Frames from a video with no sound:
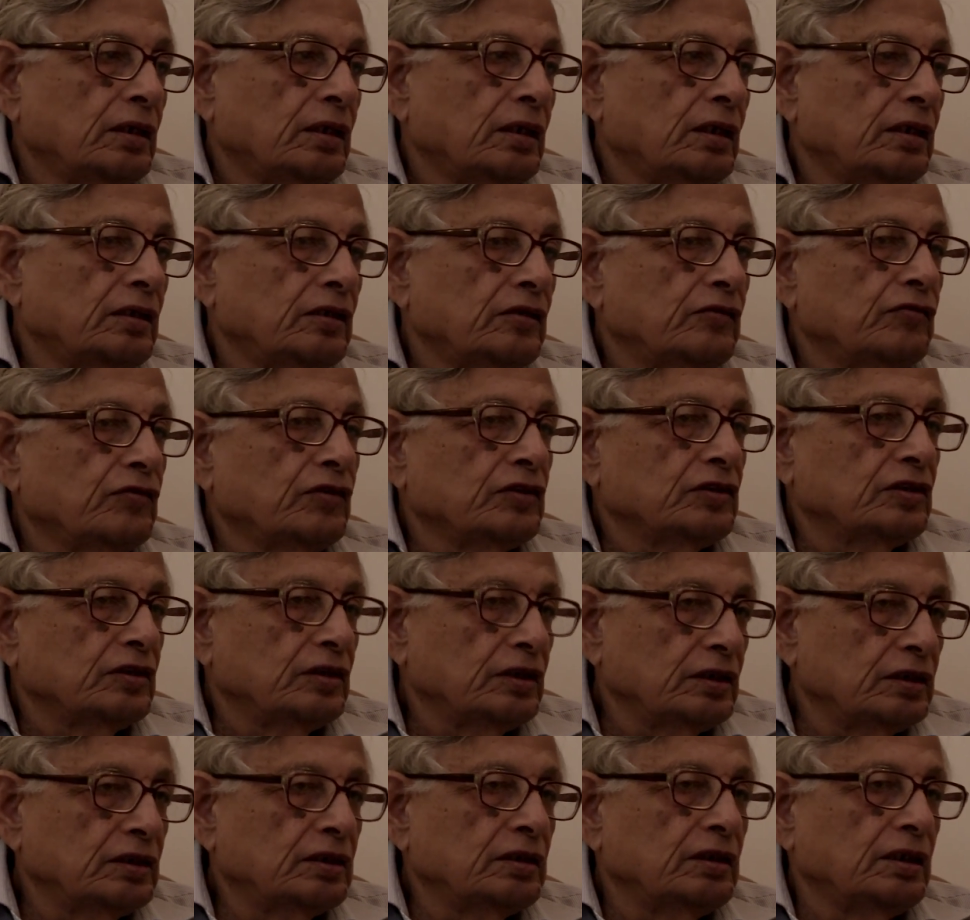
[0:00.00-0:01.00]
and it was
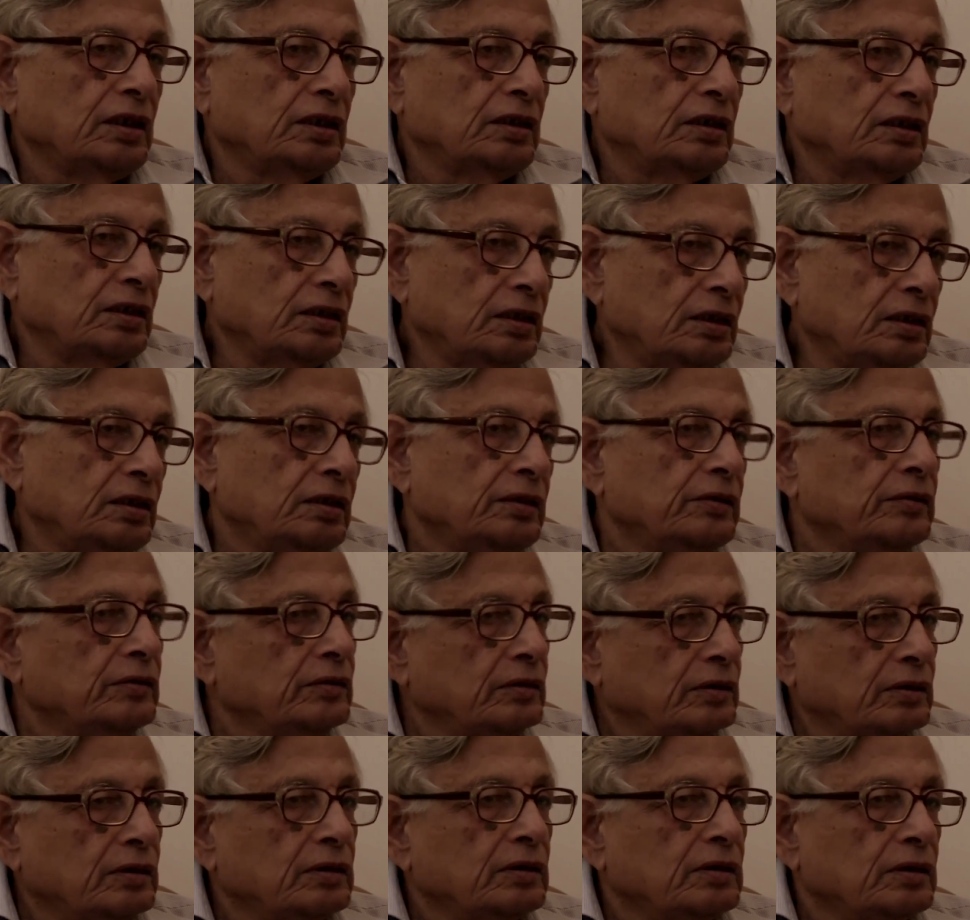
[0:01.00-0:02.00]
this that he
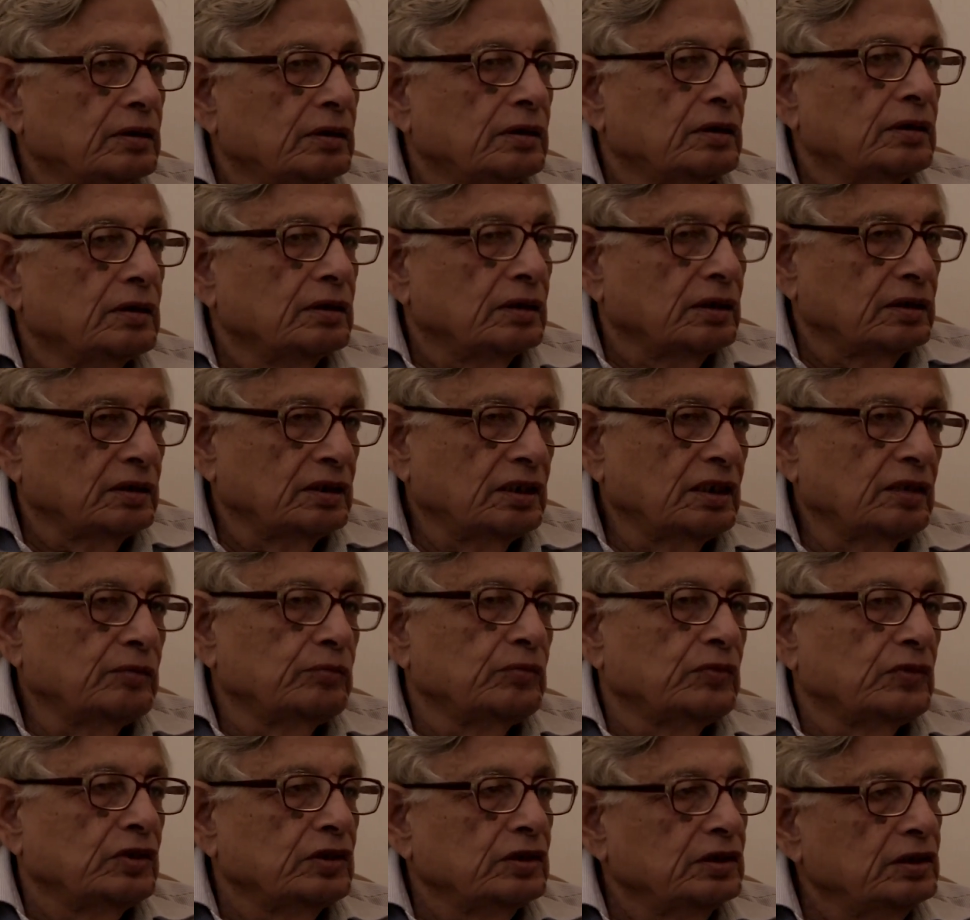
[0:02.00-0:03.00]

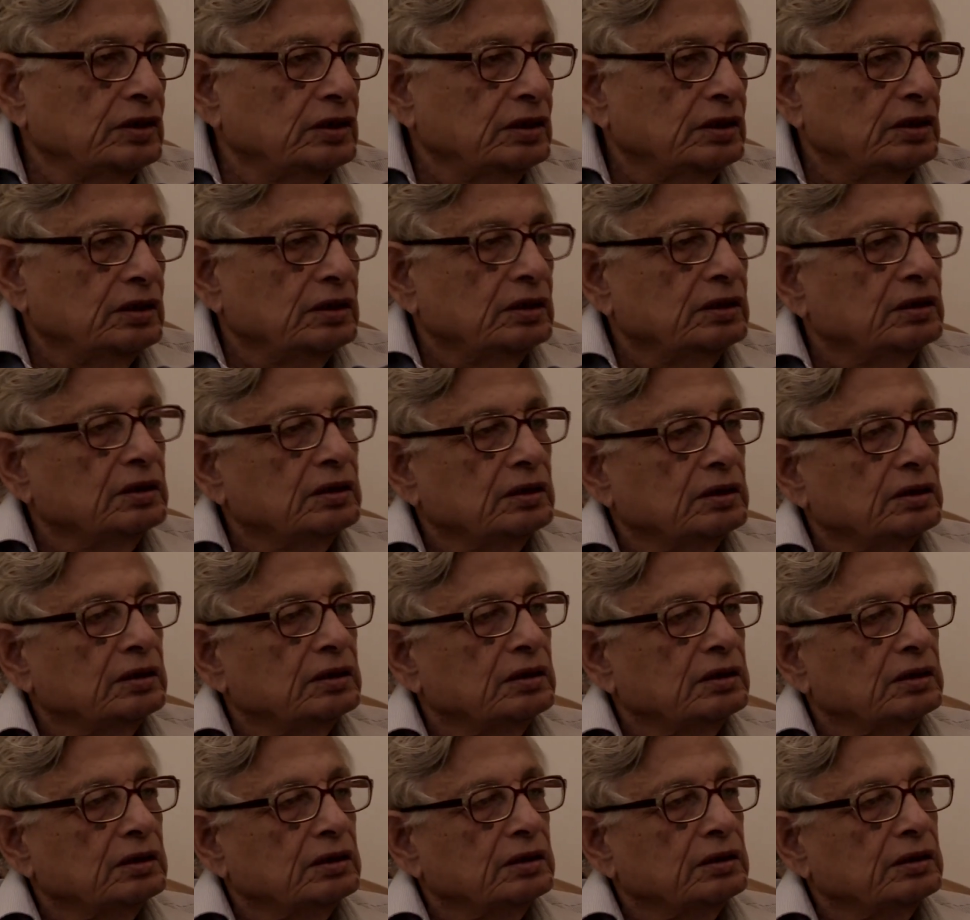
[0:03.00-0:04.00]
condemned. He
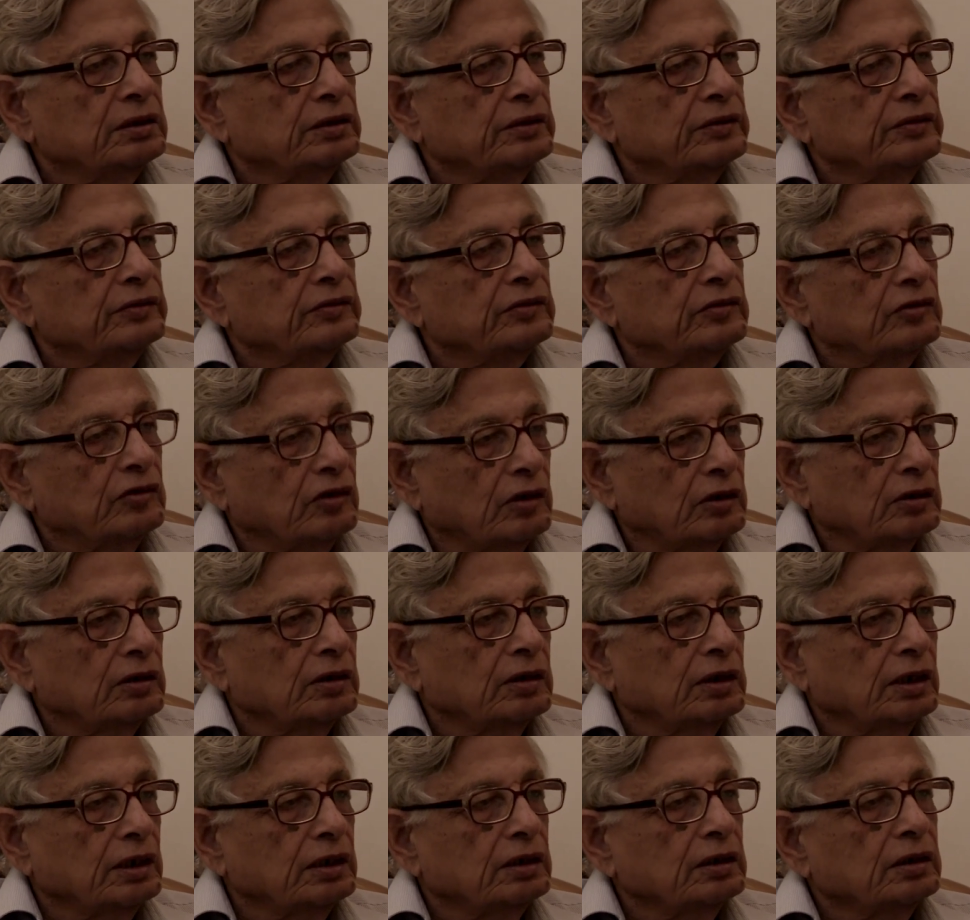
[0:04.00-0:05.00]
thought
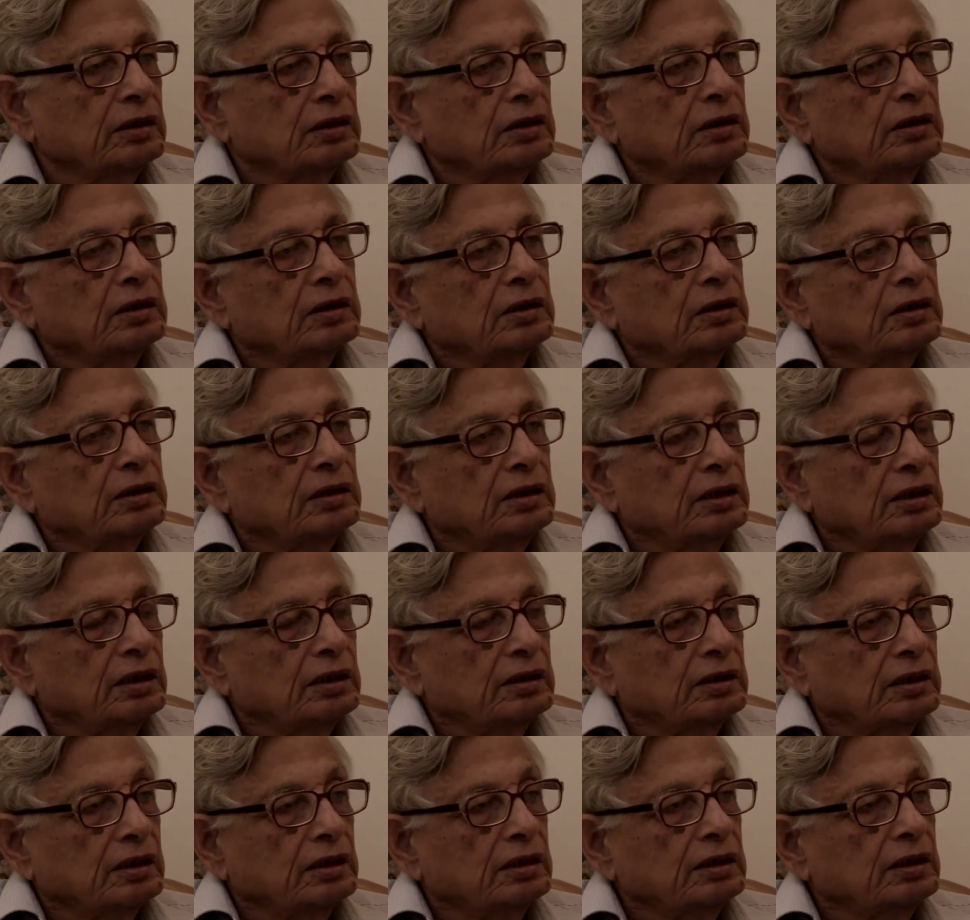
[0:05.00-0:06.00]
that they are
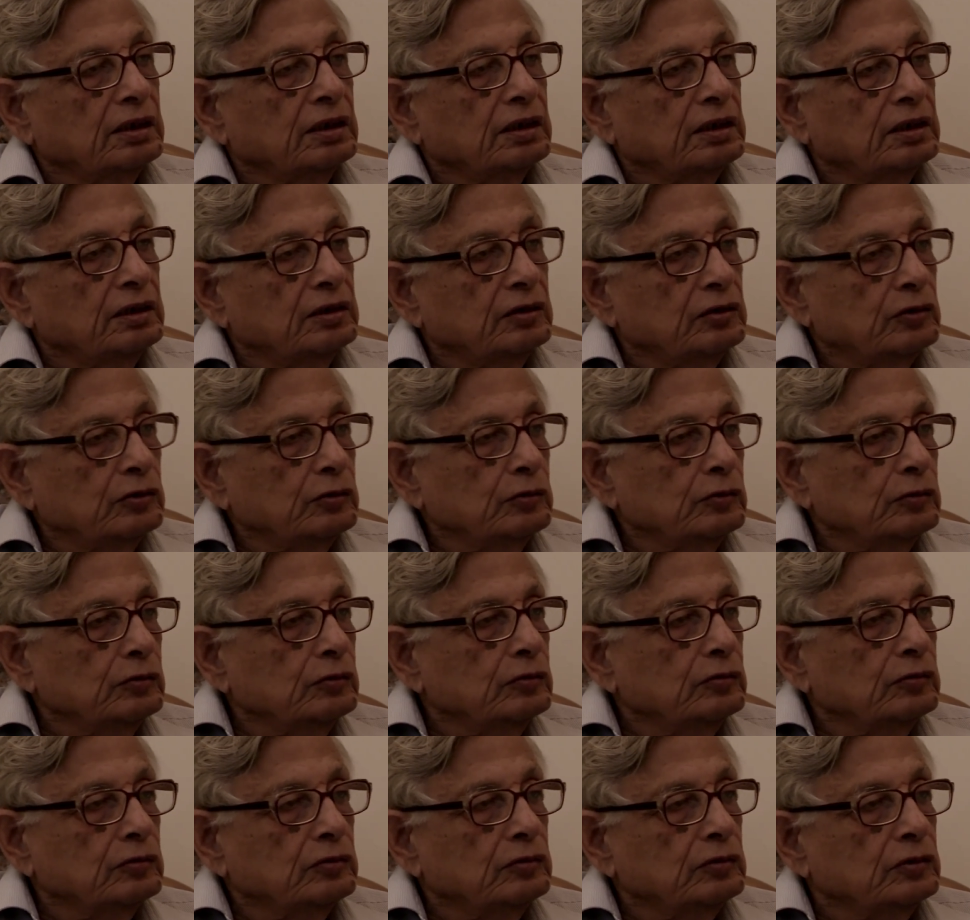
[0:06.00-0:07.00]
turning
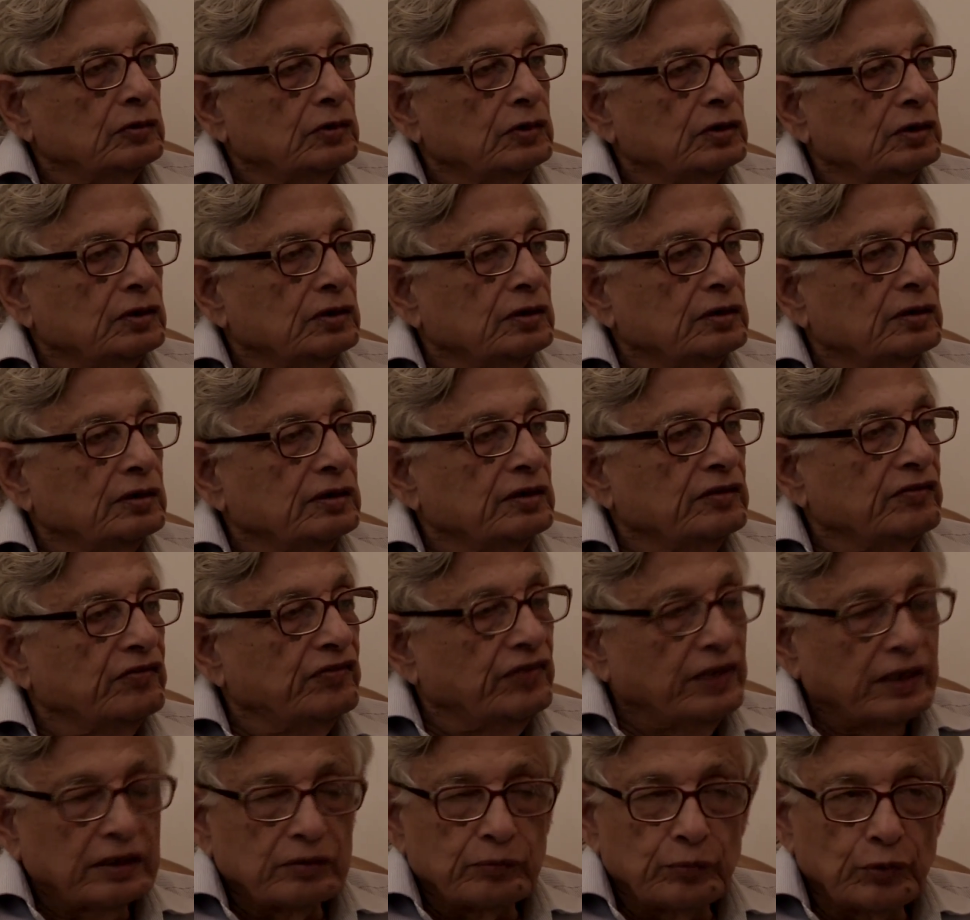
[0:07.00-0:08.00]
into, in
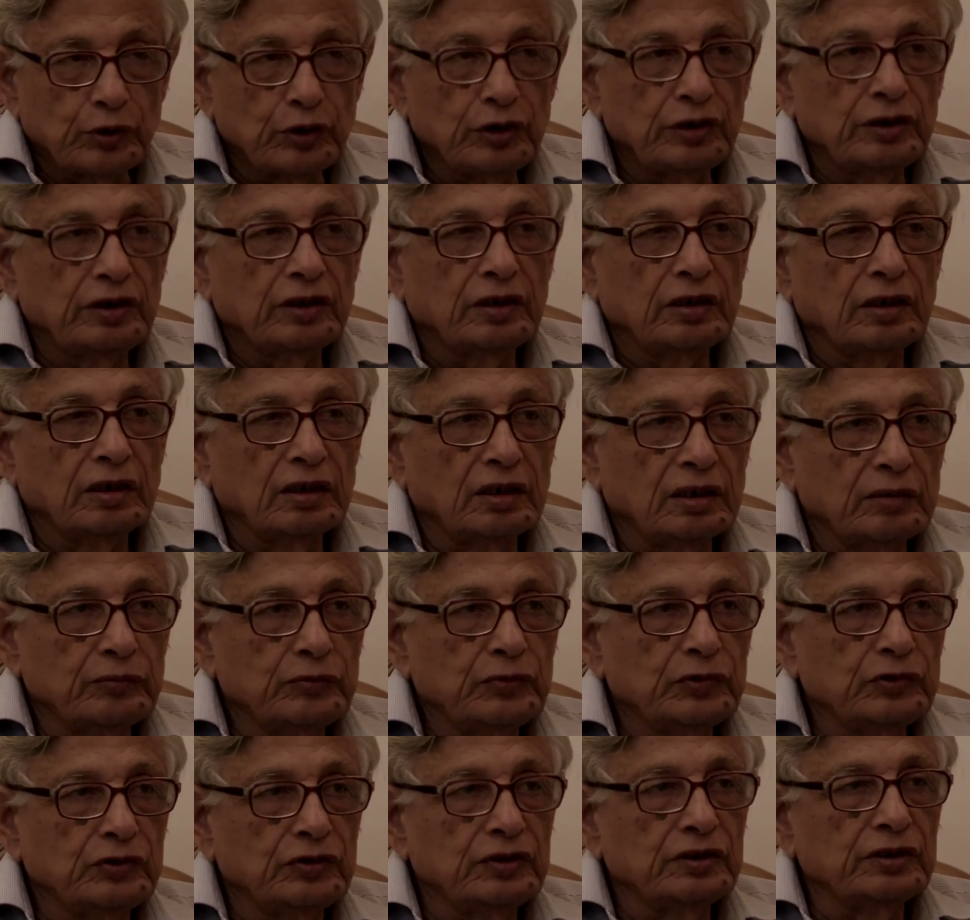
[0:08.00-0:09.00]
fact, political
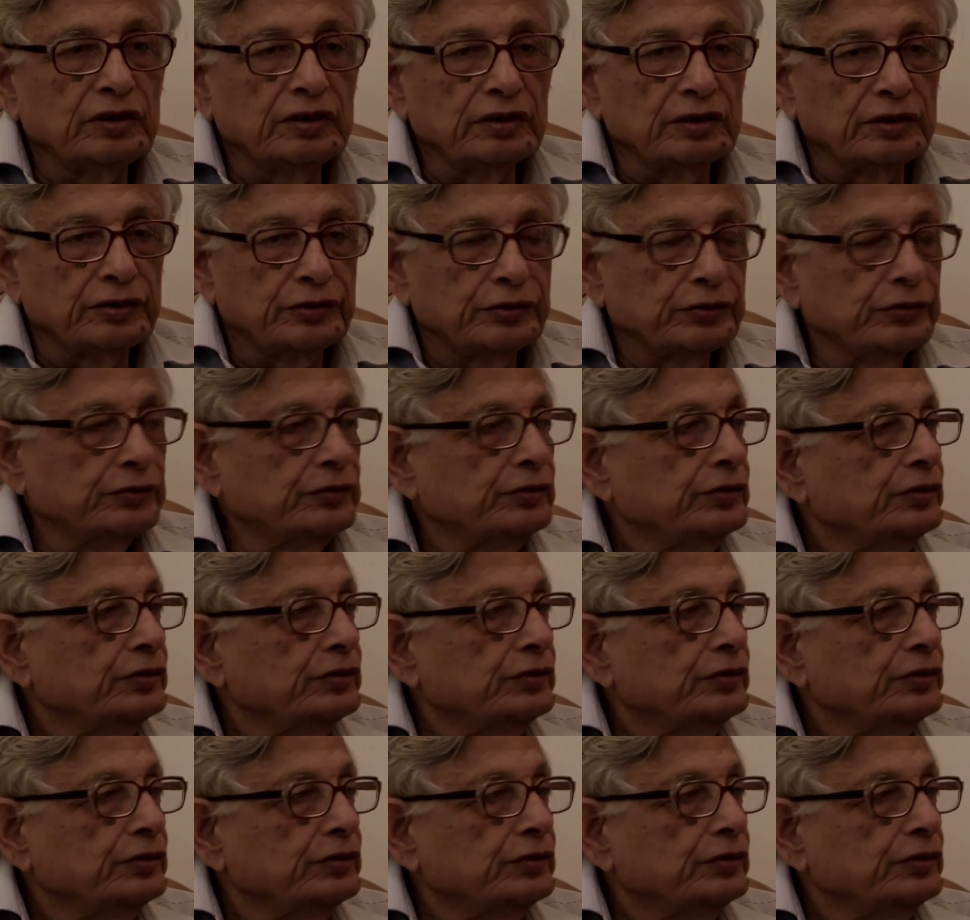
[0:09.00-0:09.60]
communities